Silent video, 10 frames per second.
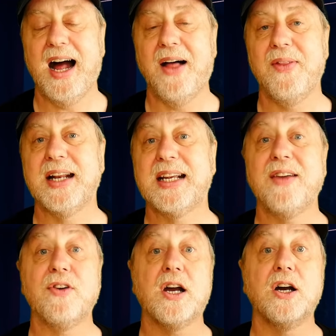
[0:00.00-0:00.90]
and then
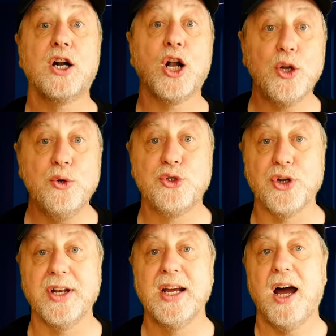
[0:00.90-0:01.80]
give a
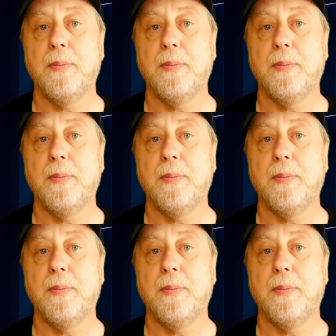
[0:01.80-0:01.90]
conclusion